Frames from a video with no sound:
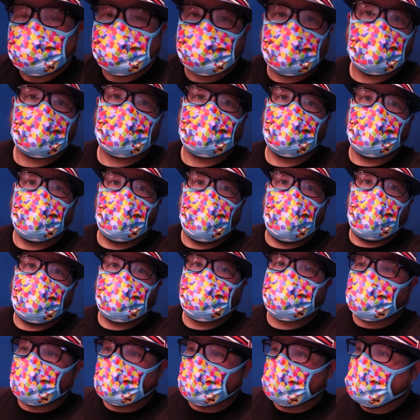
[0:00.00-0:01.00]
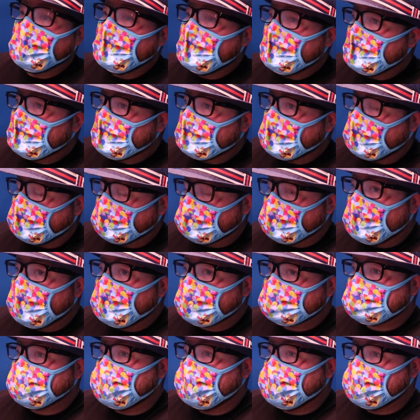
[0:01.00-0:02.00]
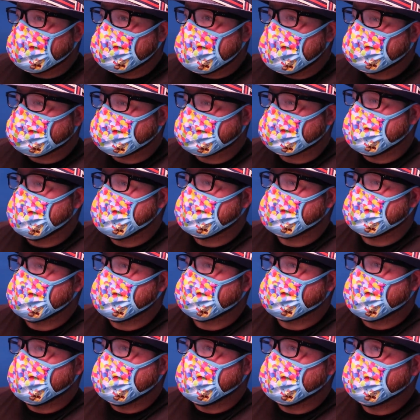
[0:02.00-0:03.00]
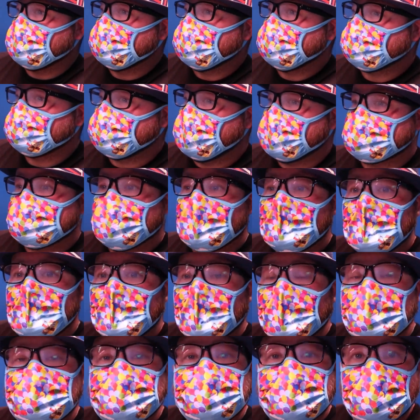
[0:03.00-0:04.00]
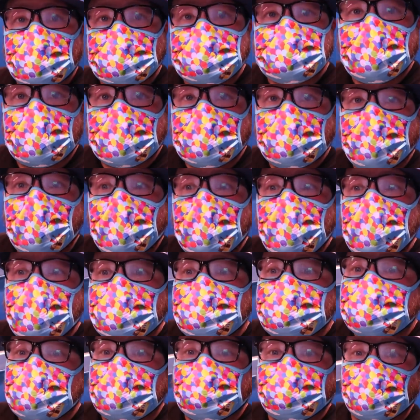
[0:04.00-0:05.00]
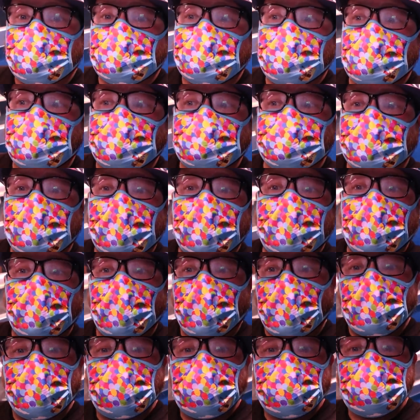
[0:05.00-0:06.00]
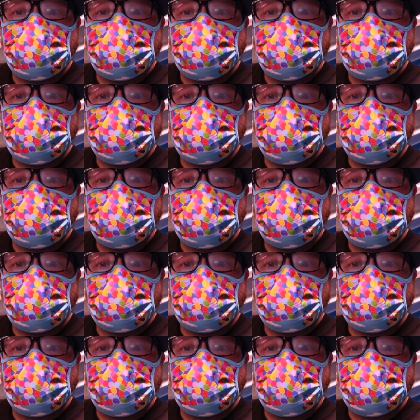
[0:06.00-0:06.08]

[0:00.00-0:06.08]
stuck in your head for a long time after riding that ride. In fact, it's still stuck in my head several years later.